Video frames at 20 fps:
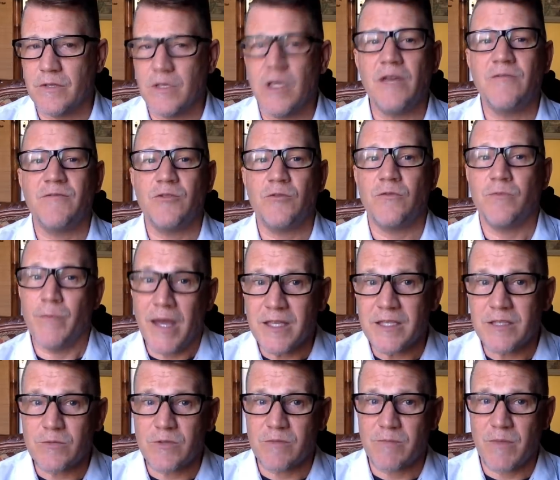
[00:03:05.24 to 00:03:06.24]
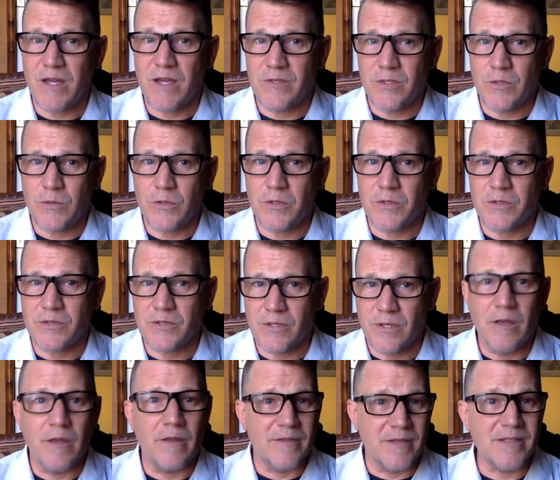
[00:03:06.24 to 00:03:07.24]
If you mess with my viewers,
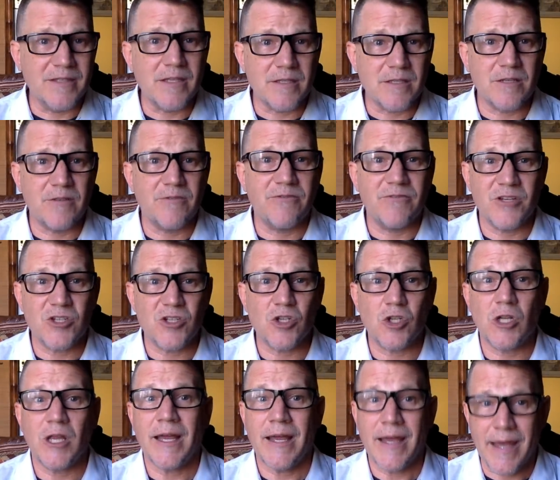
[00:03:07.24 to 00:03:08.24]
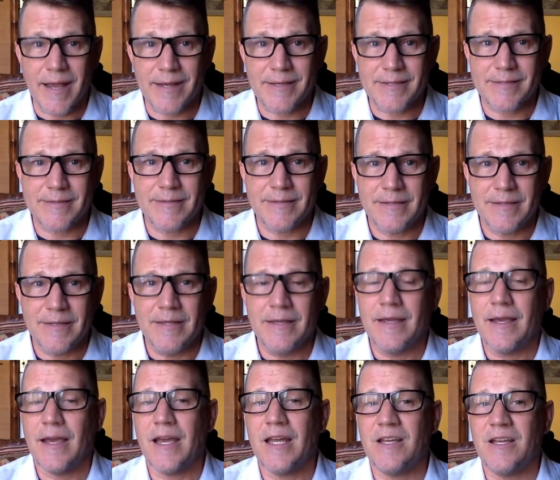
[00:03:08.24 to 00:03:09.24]
this is an official hex.
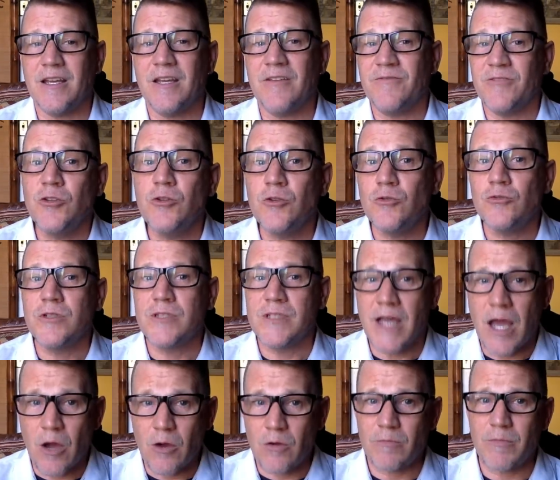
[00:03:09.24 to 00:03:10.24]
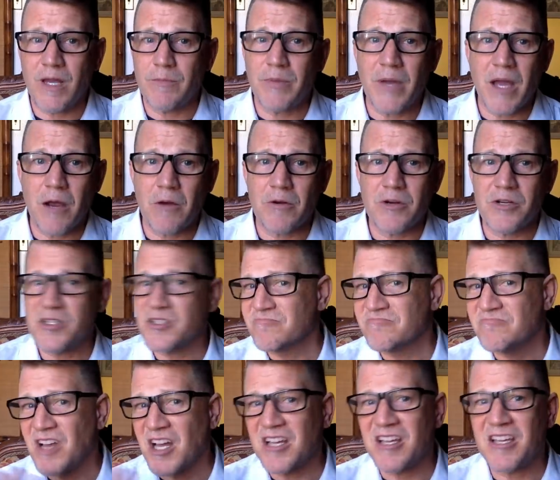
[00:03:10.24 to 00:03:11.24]
And if you doubt my powers,
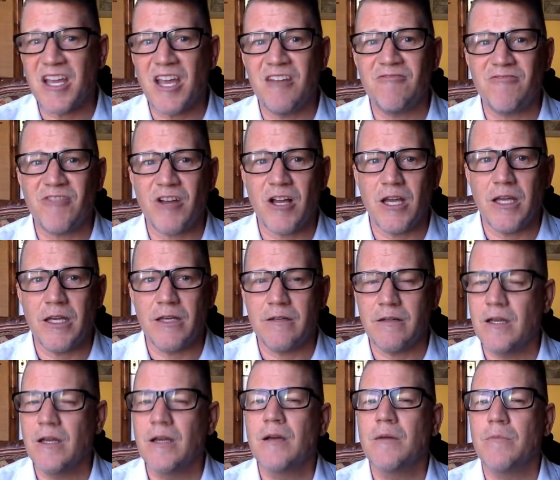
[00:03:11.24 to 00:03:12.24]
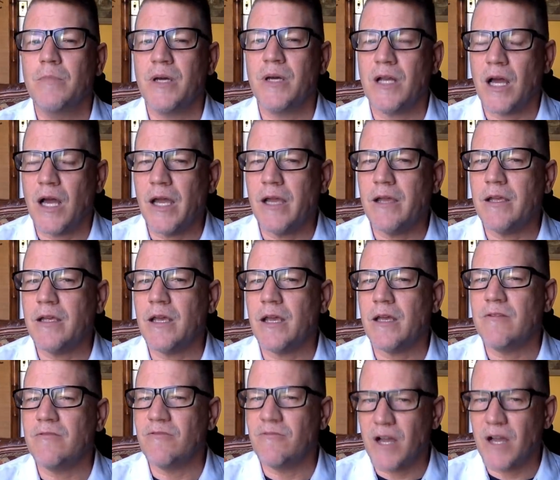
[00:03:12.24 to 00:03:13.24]
again, fine. But I
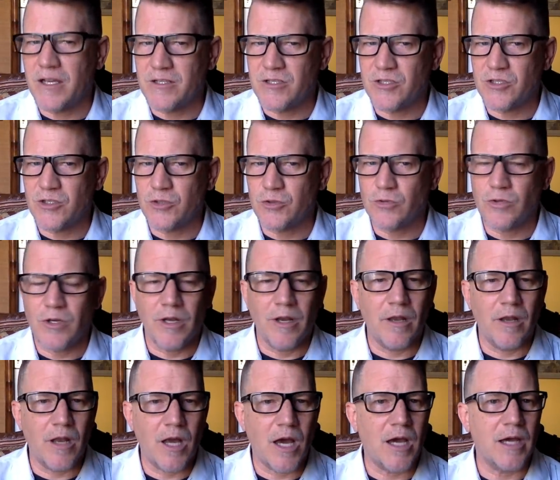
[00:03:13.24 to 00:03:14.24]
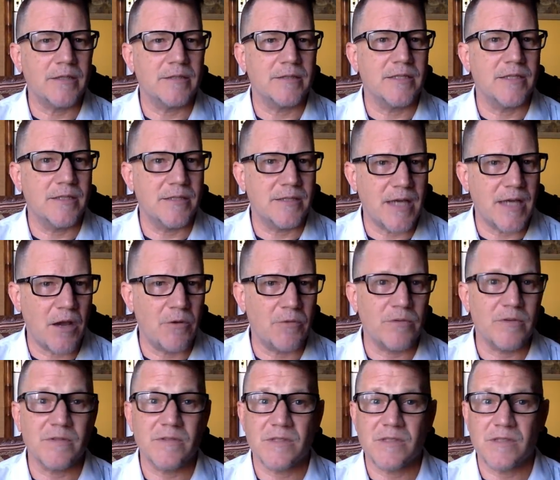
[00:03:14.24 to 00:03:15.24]
advise you not to doubt
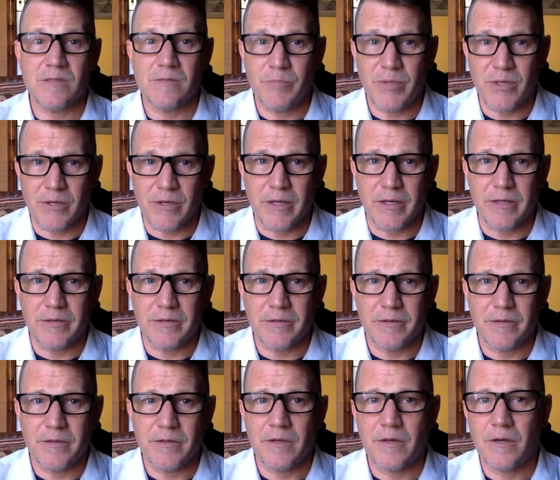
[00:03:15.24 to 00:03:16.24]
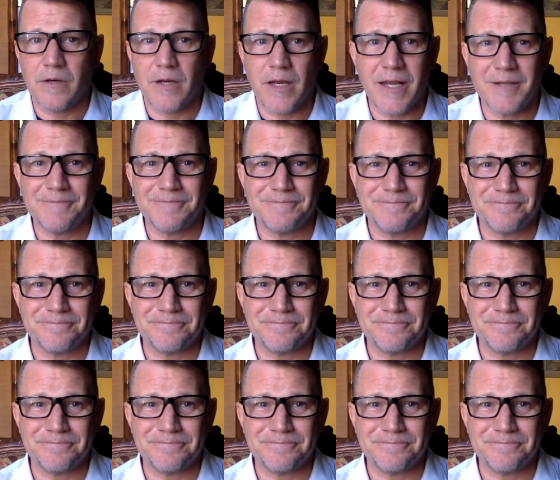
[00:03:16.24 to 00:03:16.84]
spirit. All right?